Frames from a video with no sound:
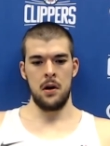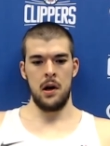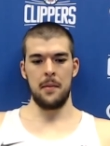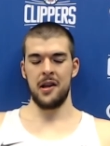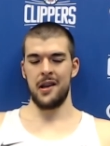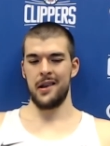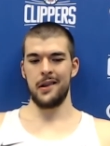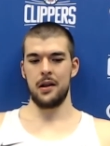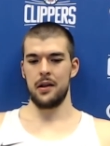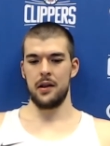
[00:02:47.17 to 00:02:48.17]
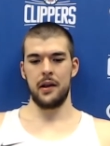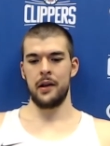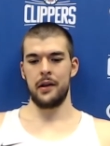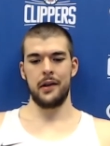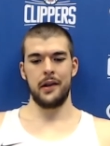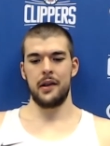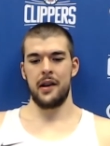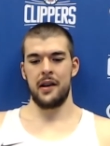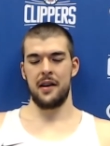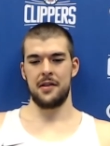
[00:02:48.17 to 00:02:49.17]
I mean, he
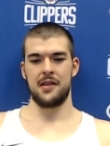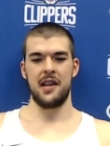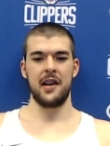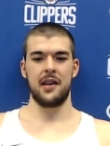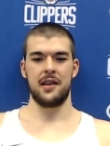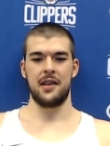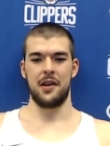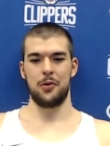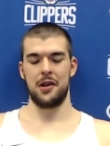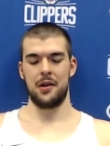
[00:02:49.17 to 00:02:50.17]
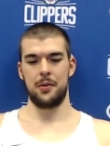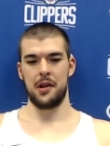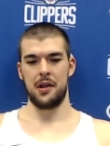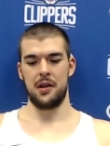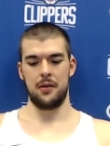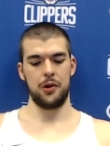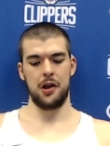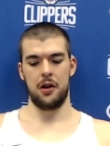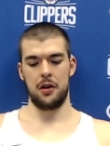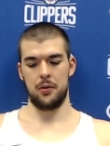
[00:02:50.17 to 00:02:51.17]
didn't have to say anything. We
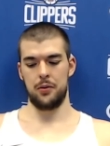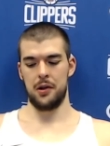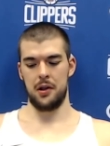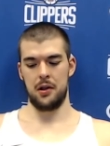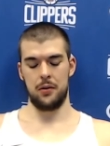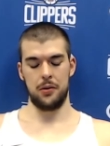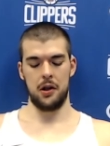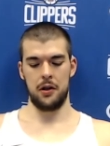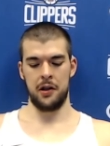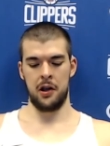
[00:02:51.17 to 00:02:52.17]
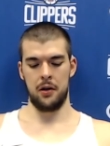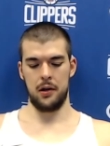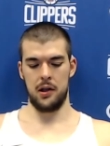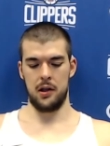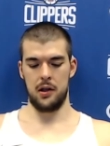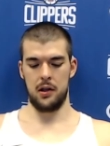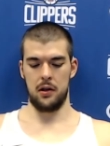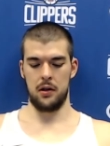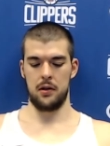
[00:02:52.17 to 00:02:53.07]
all know.